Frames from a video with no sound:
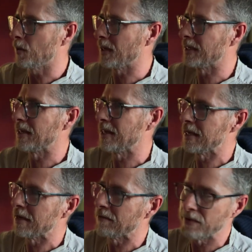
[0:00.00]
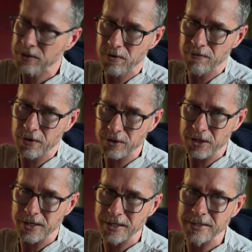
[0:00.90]
We did the visual
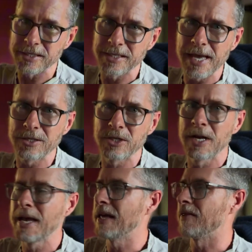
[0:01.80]
version in Stitch.